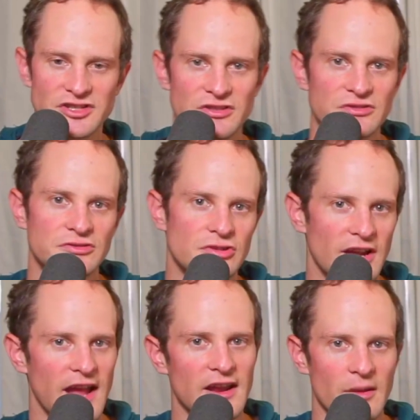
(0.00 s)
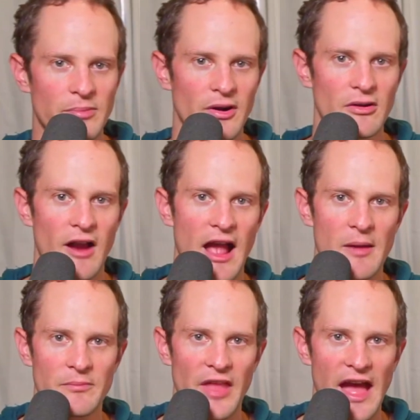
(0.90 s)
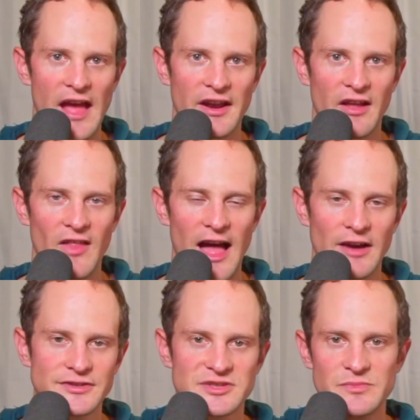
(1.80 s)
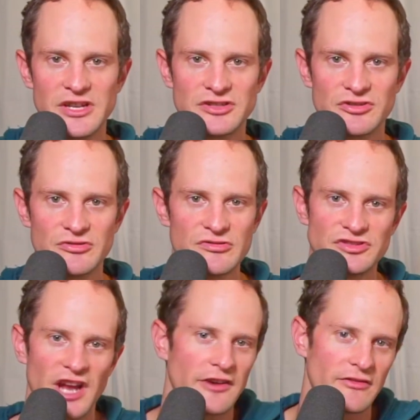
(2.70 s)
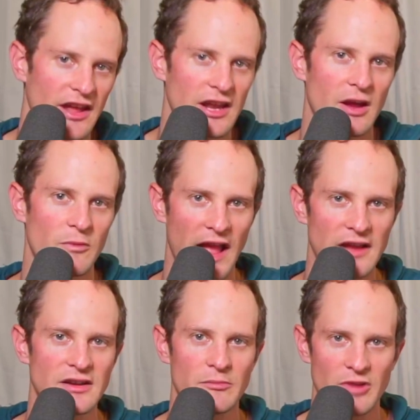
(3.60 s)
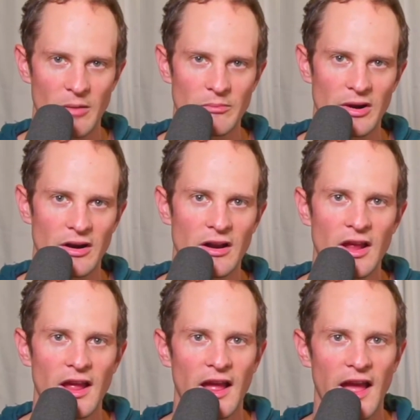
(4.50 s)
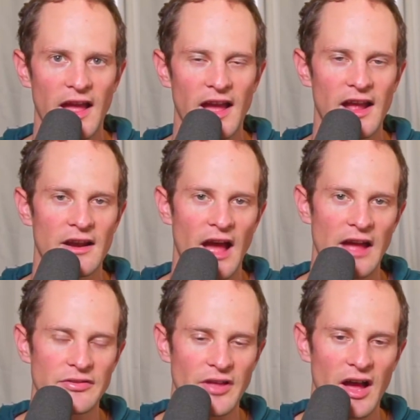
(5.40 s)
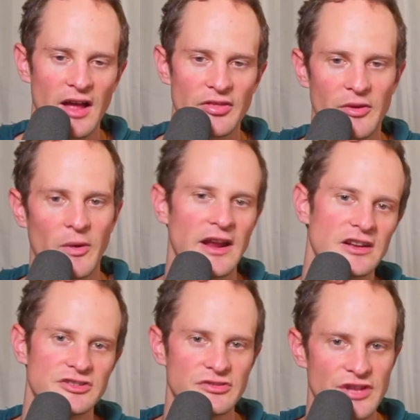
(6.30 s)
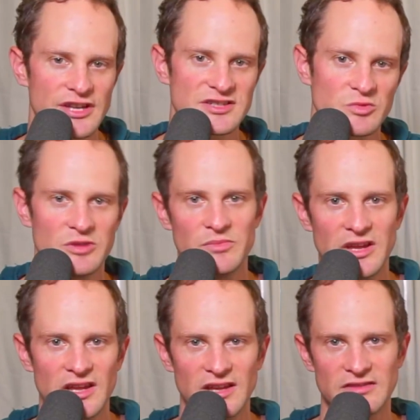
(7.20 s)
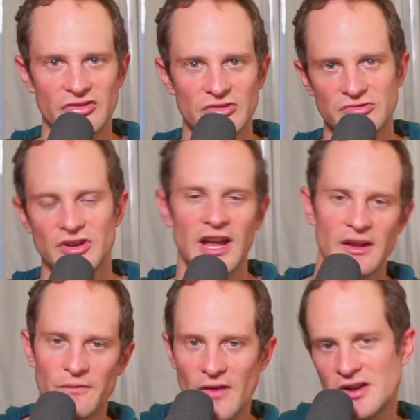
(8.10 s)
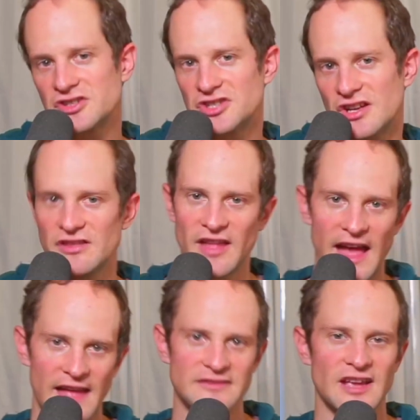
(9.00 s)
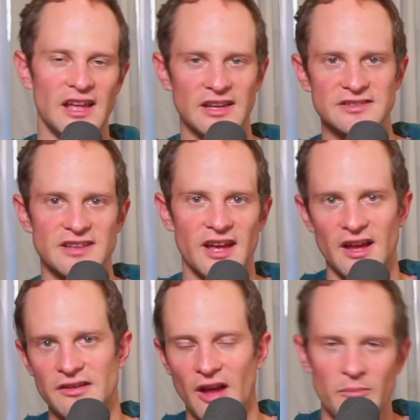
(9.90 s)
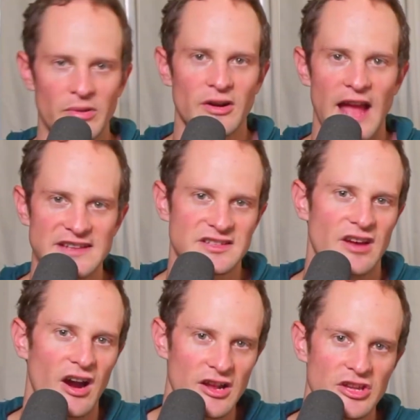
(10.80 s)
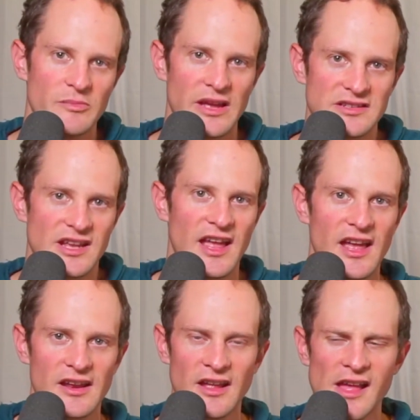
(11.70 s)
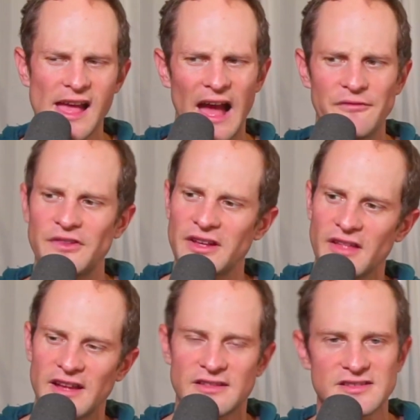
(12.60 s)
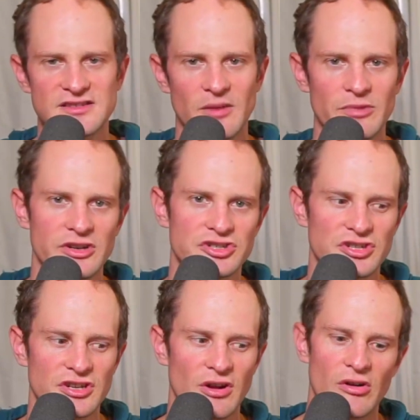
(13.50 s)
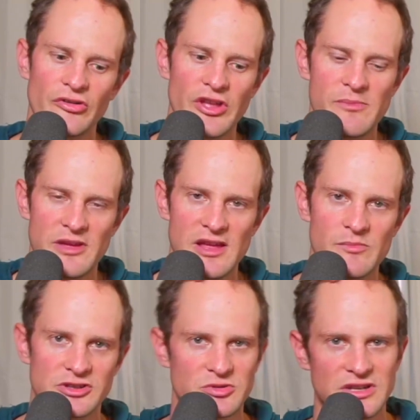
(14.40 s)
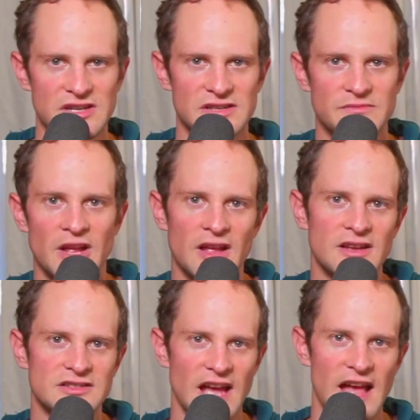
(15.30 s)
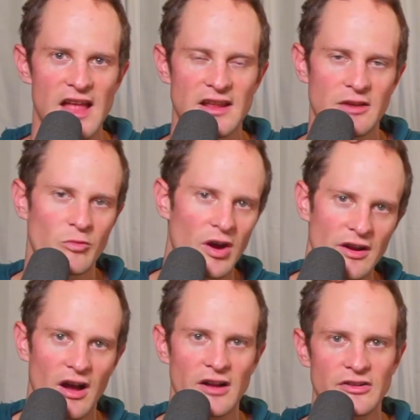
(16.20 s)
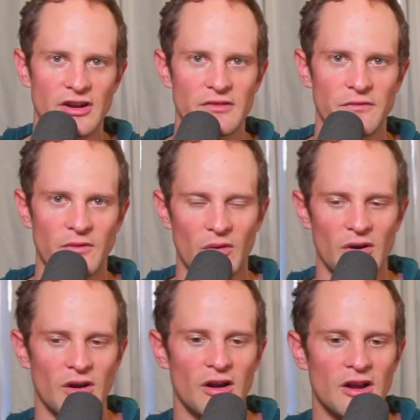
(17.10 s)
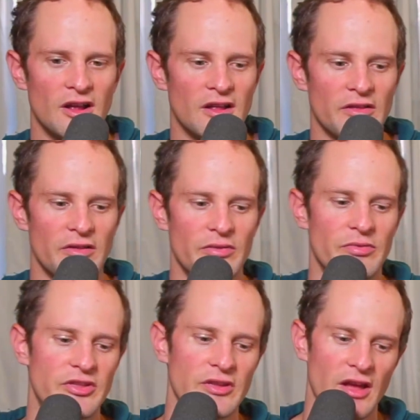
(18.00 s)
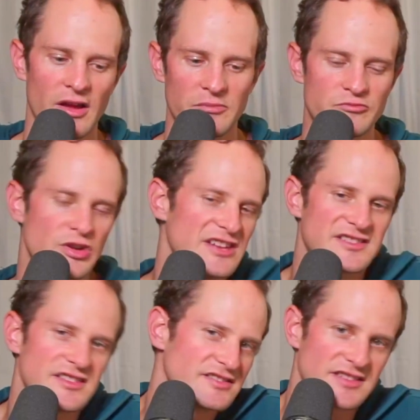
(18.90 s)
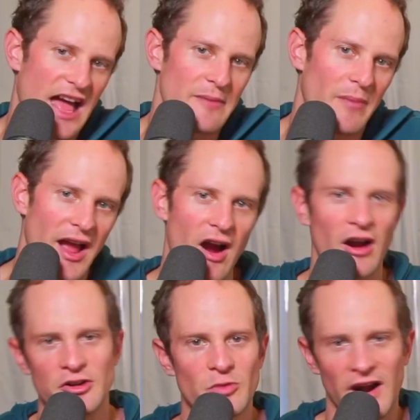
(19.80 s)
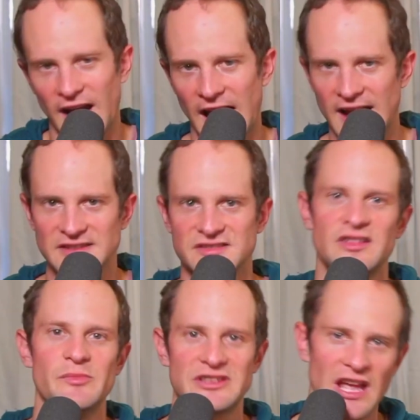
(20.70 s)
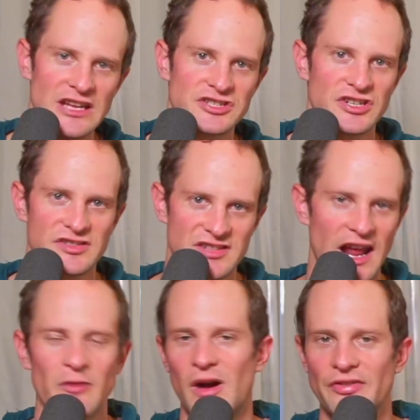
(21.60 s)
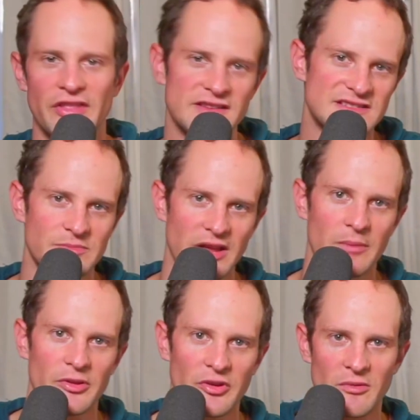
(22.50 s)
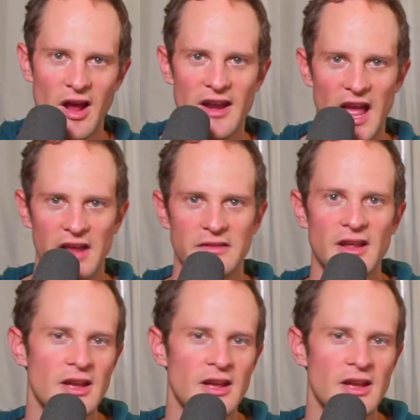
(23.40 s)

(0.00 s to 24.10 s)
to create a program that allows me to generate a random number. And I thought the way to do this would be to create a function that takes a number as an argument. And I feel like this number should only be between 10 and 100 for the reasons that my hardware has limitations. And I want this to be able to run on